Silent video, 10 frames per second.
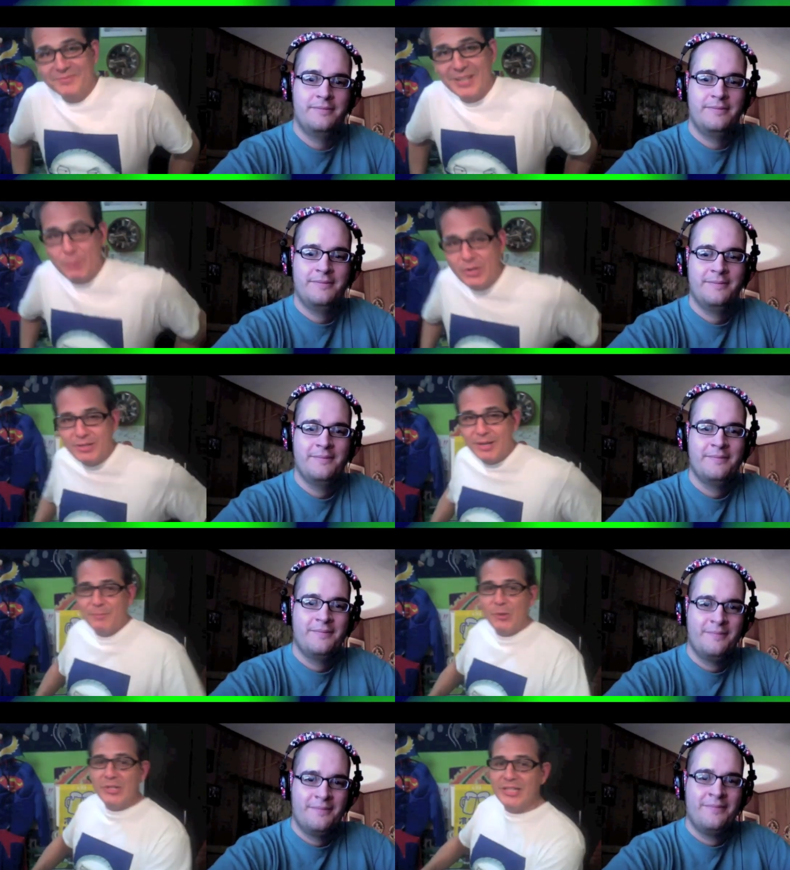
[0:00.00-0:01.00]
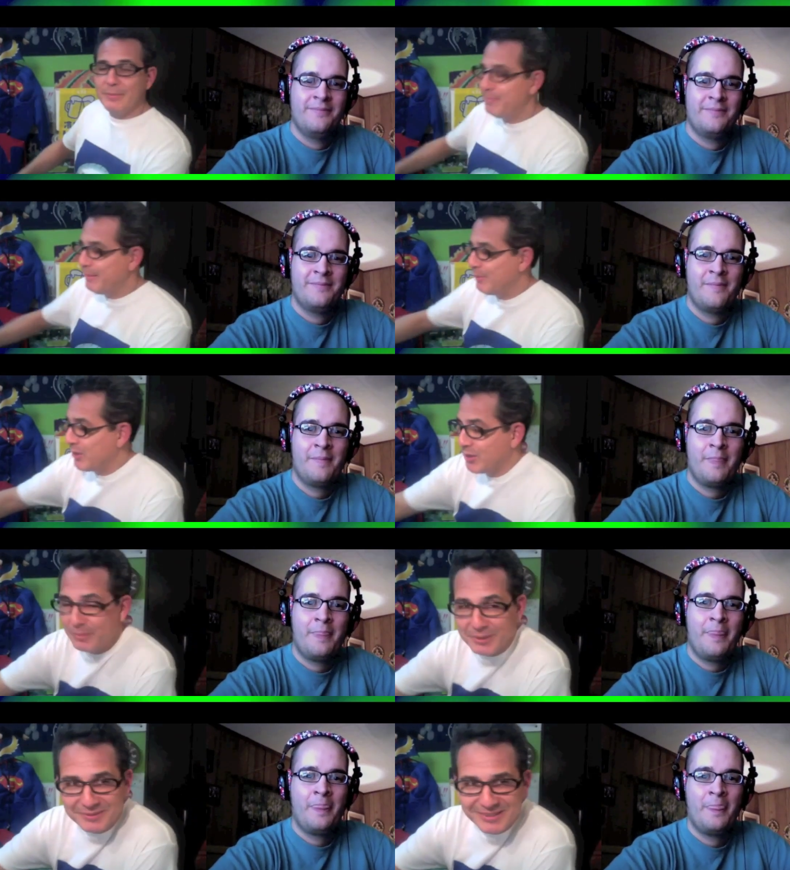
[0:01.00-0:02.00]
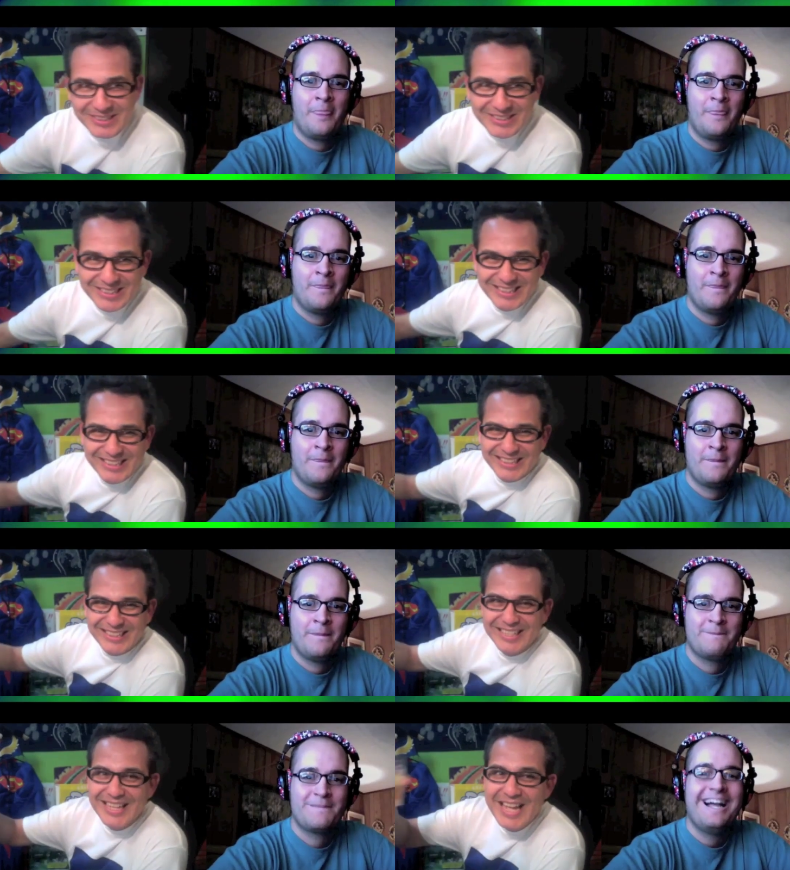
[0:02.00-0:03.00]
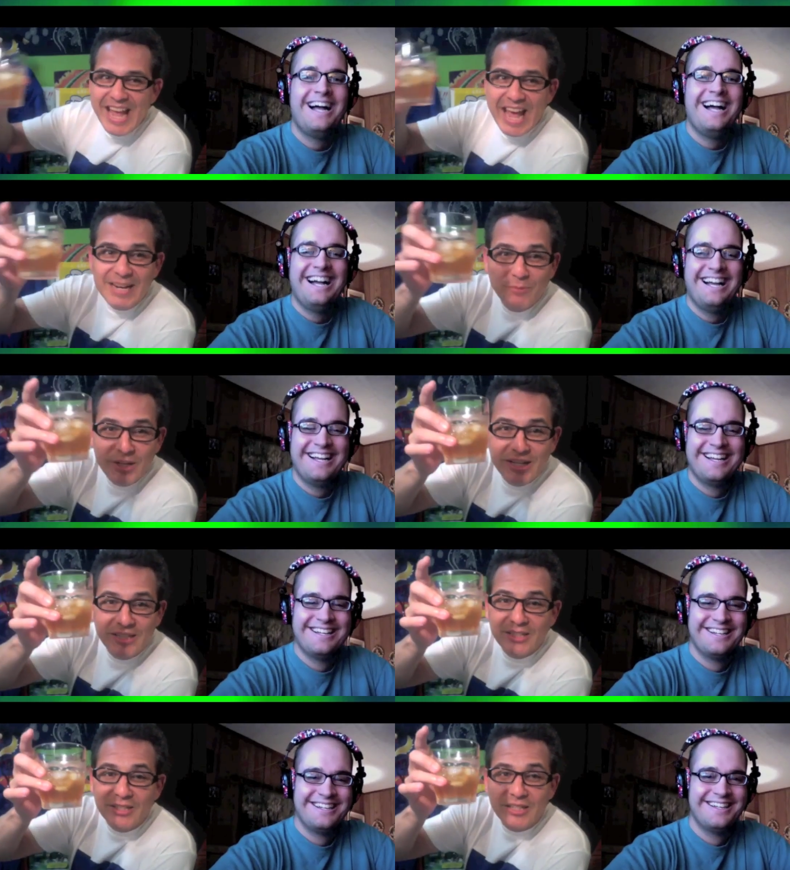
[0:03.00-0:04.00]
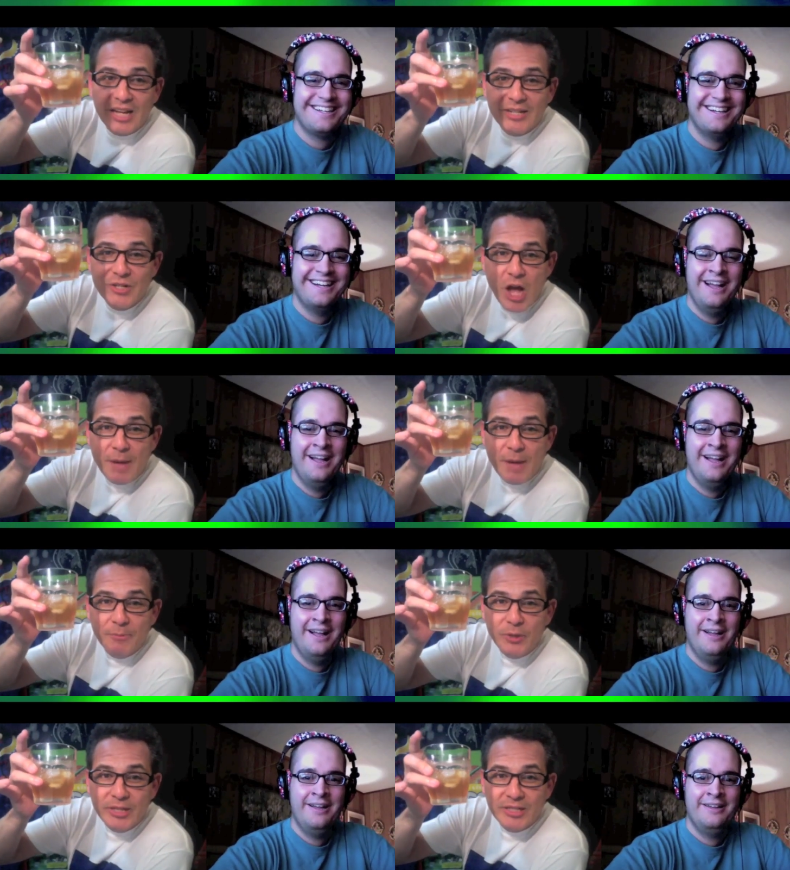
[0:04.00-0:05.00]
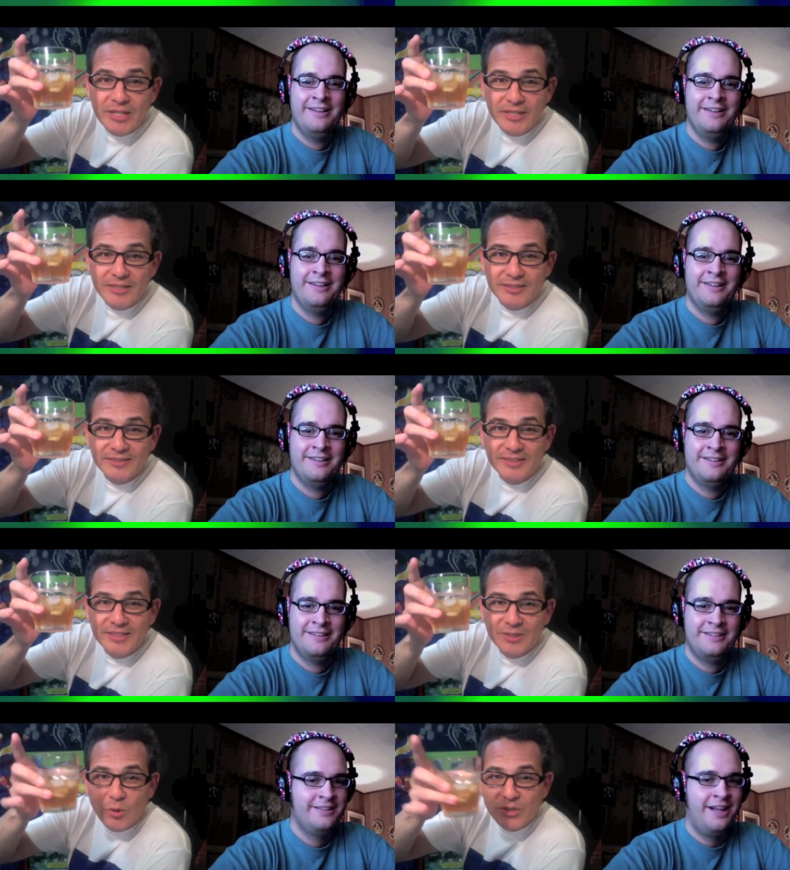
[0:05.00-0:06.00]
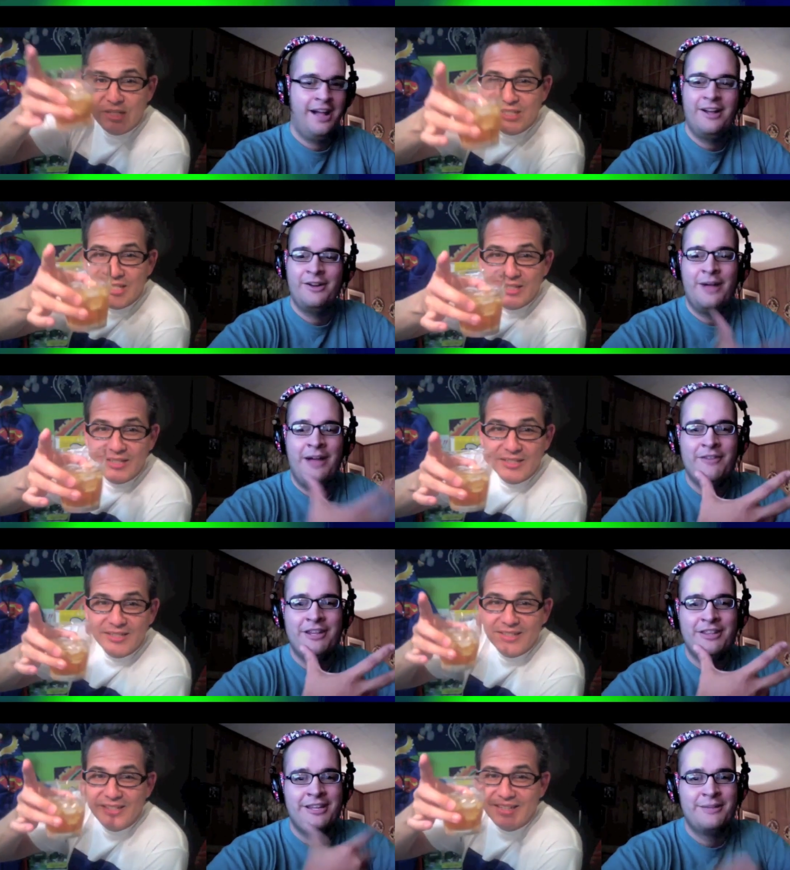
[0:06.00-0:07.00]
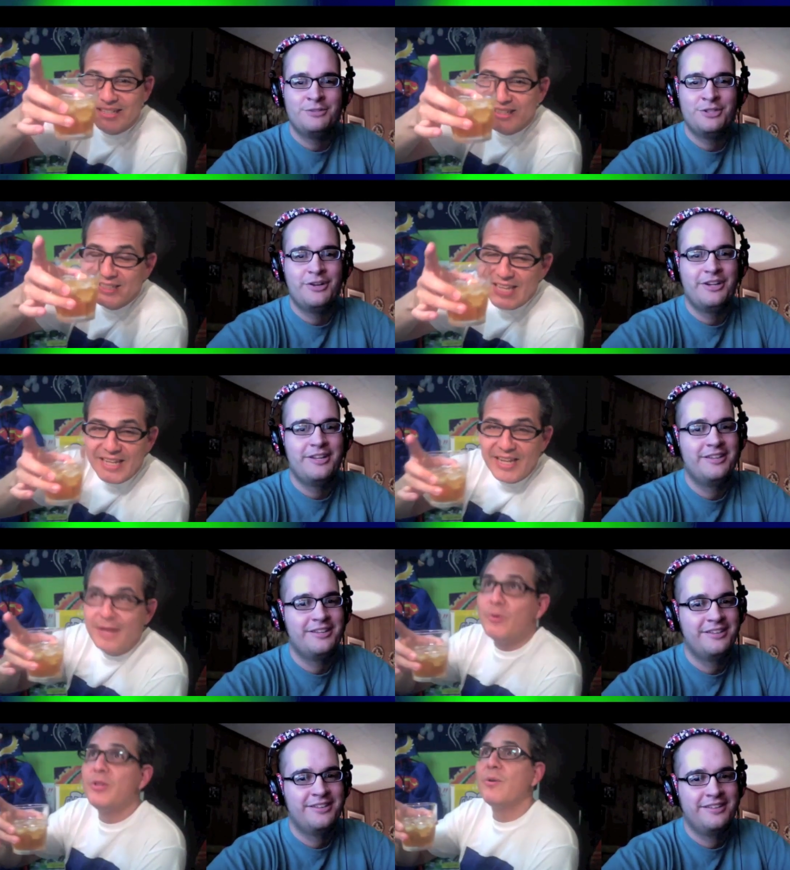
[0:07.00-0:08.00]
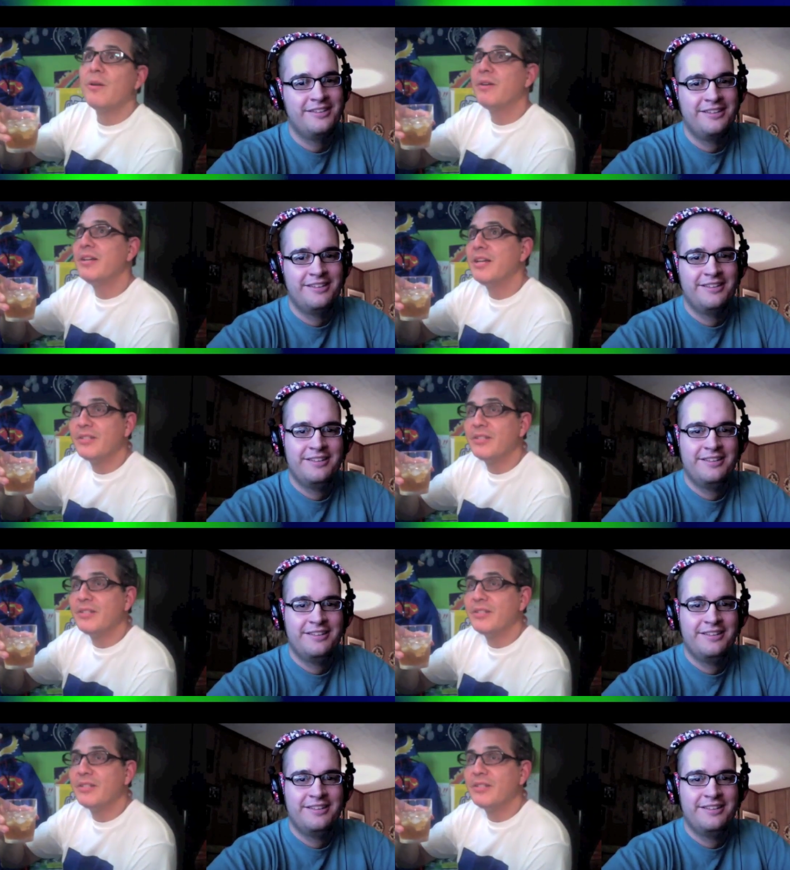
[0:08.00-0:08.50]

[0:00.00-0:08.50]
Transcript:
Speaker 1: I'm only, I'm only nice if people are going to hurt me. And I'm drinking a little uh, Knob Creek tonight. Of course,
Speaker 2: uh, I don't have anything, I'm it's
Speaker 1: sorry. ten A M where you are, right? How,